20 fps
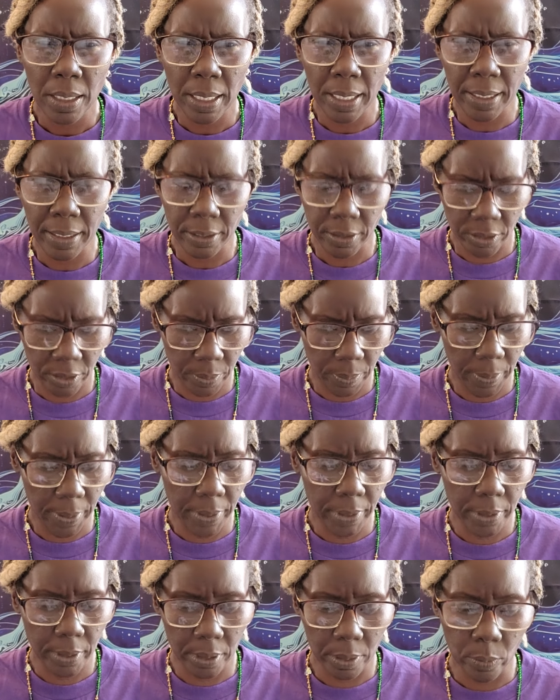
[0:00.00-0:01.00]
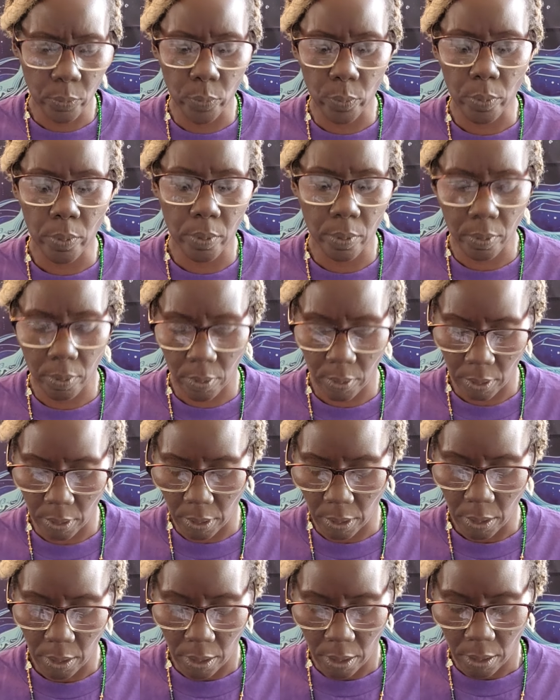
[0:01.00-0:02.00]
Thank you, Spirit.
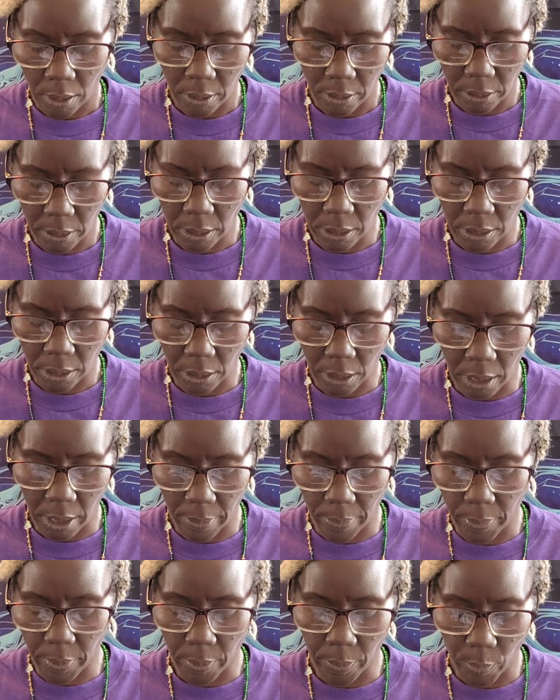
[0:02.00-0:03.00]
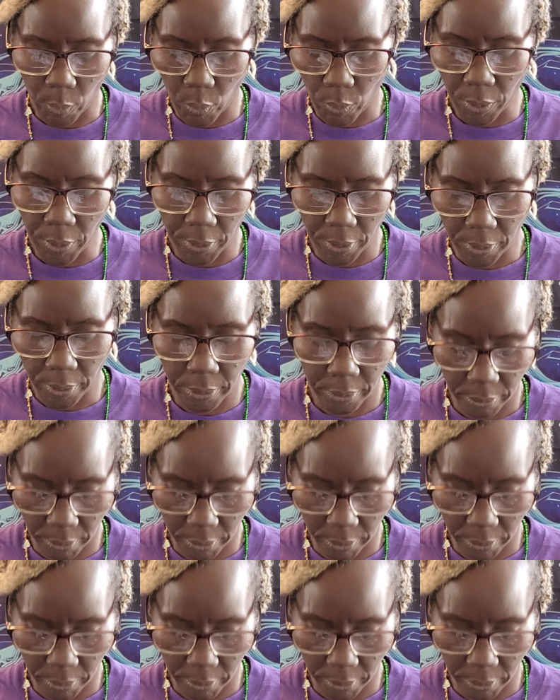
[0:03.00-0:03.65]
We'll get a couple more.